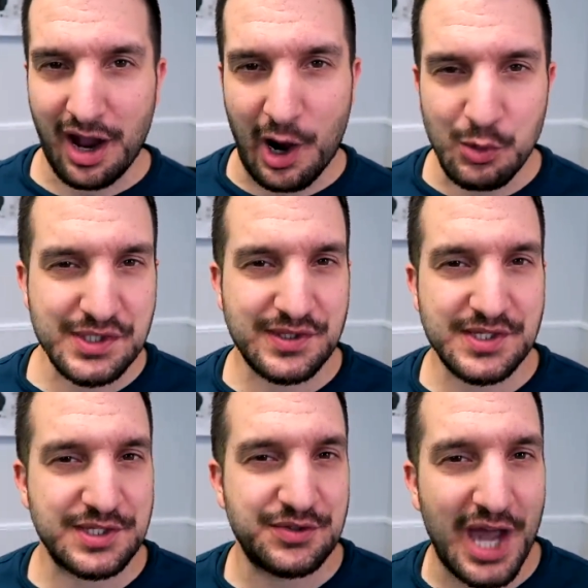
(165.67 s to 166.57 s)
How is
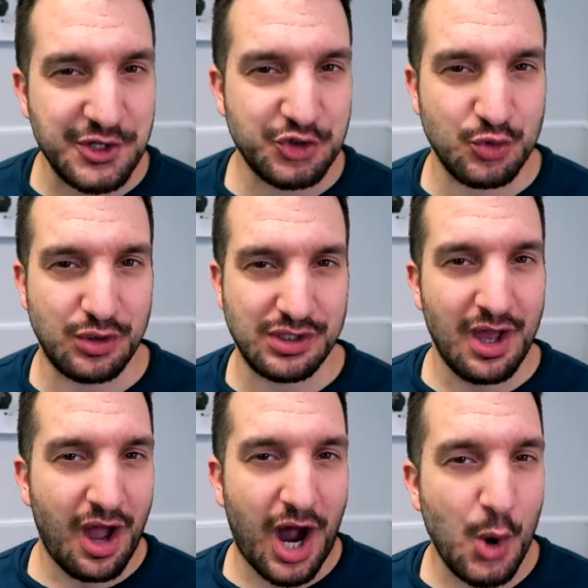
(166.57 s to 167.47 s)
this natural?
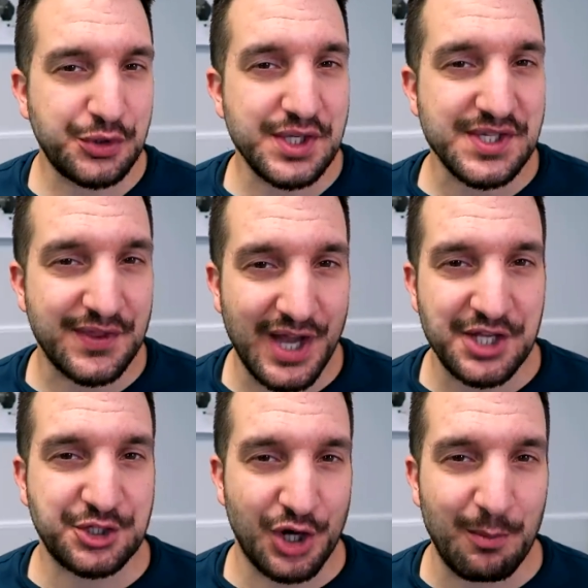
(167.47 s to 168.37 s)
How does
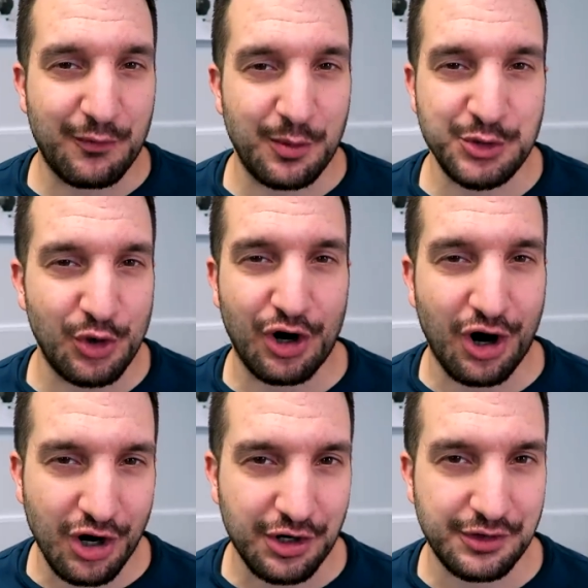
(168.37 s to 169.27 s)
that come from your
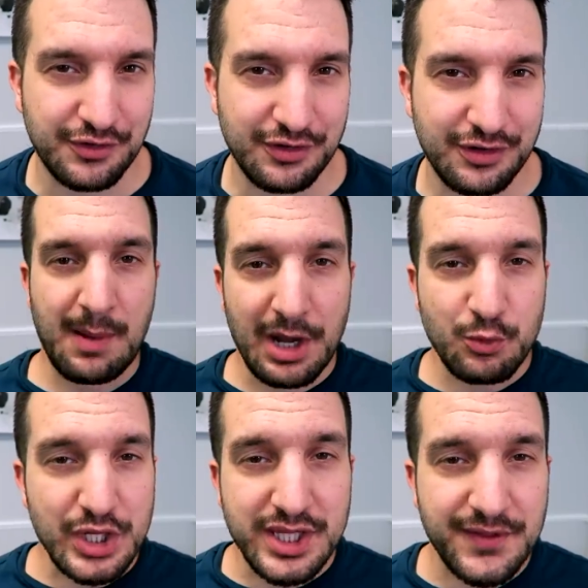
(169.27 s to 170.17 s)
heart? Am I
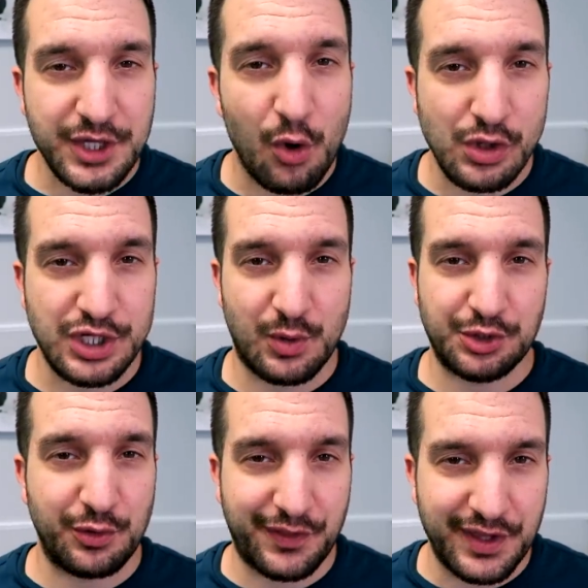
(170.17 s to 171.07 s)
really the only one
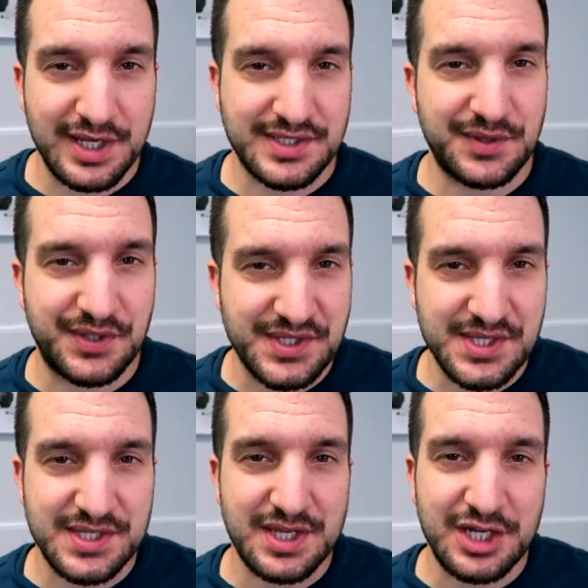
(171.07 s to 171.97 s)
who thinks that this
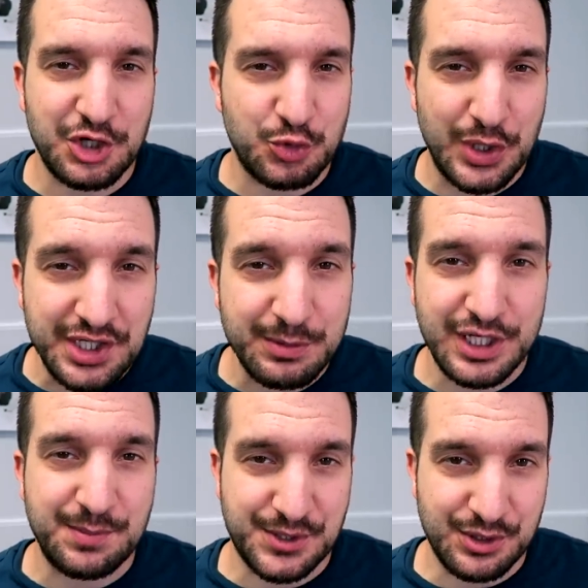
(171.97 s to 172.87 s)
is
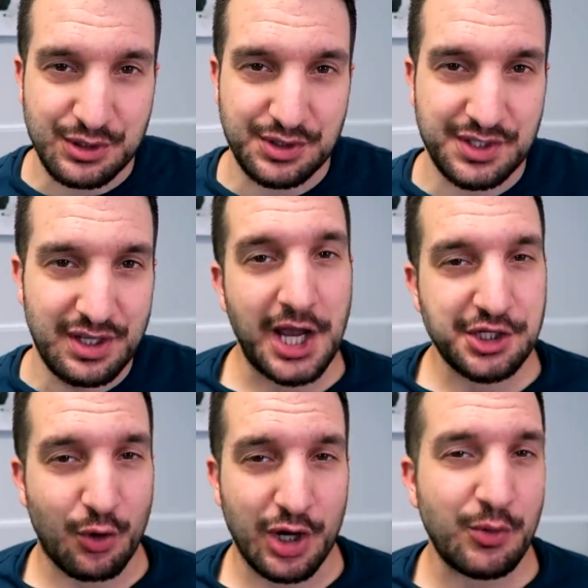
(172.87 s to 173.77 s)
incredibly absurd? I
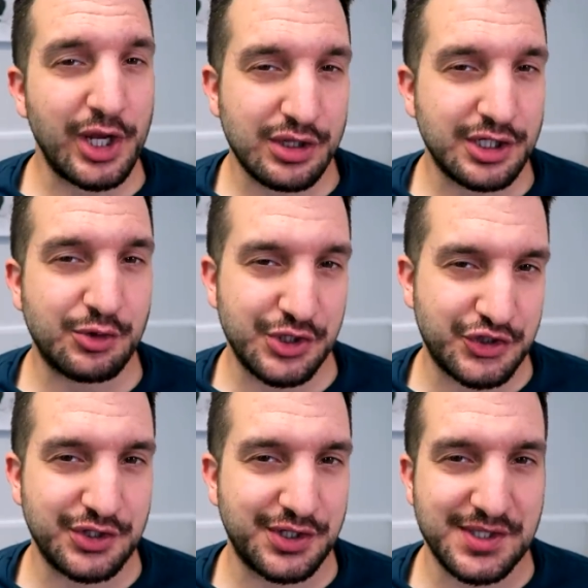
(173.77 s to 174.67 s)
know, a regular
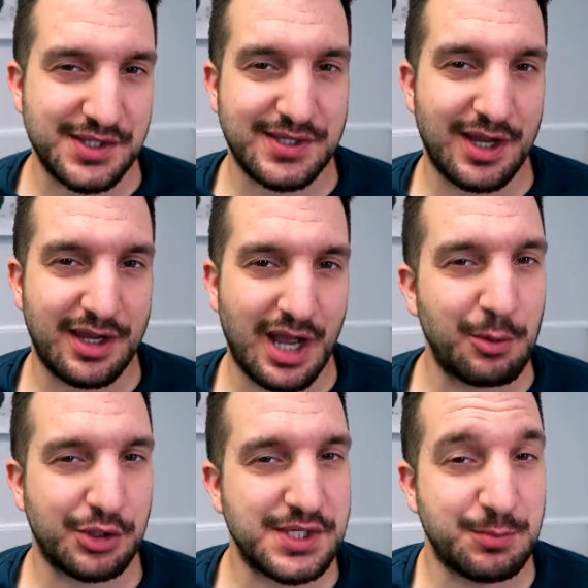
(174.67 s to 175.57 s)
Christian doesn't say,
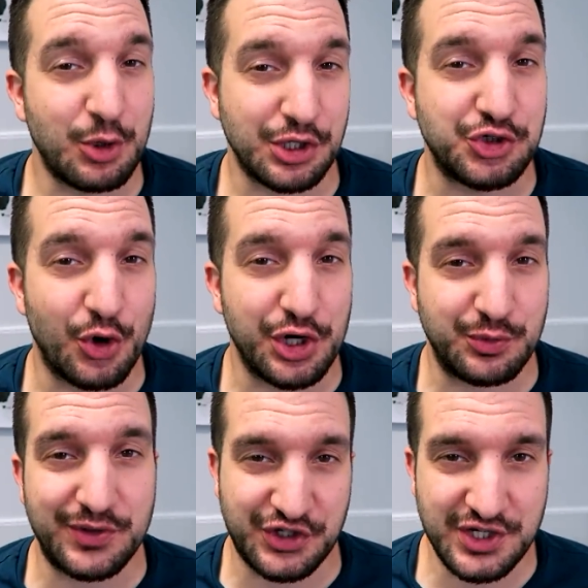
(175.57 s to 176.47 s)
I'm gonna smoke a
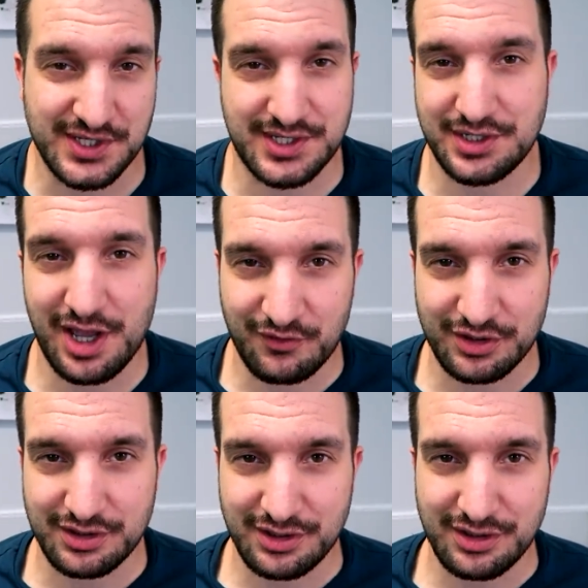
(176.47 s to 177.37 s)
joint with Jesus in
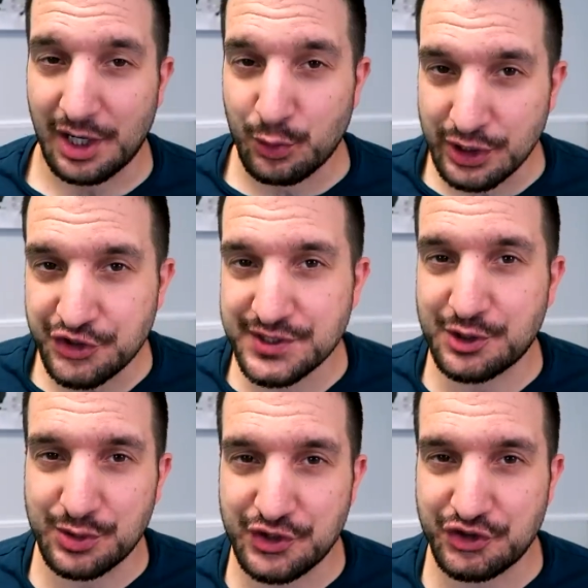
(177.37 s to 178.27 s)
heaven. A religious
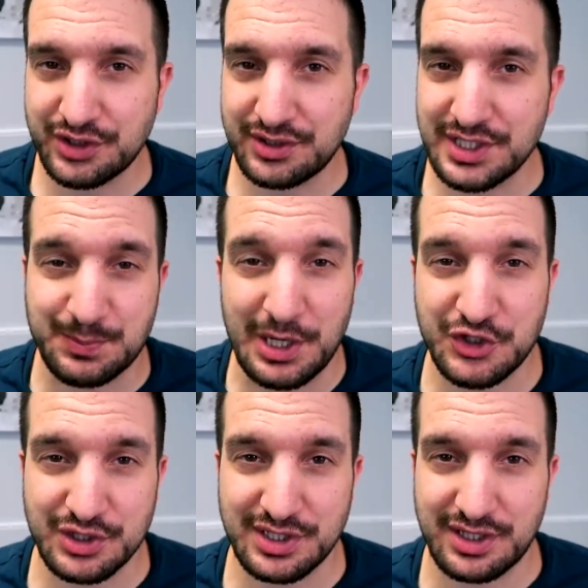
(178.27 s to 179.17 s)
Christian,
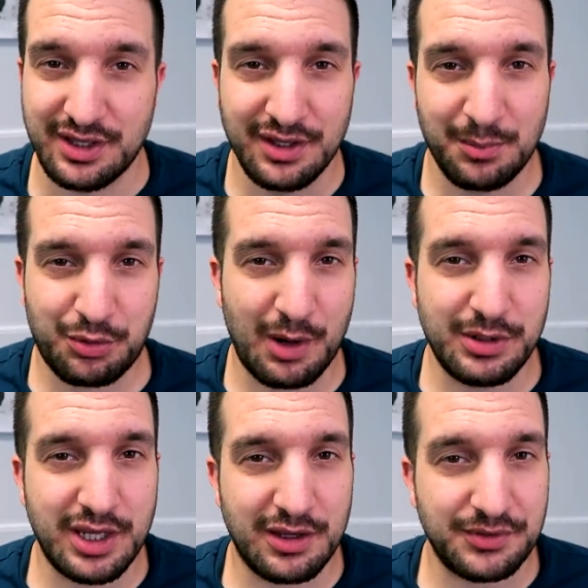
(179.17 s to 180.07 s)
especially,
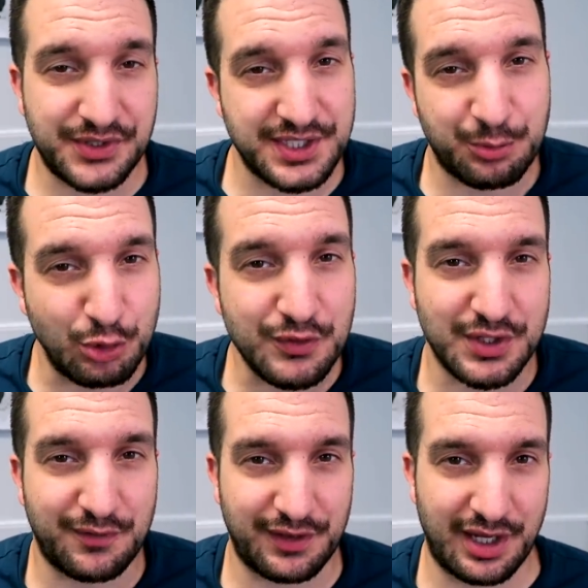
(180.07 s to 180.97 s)
probably disapproves of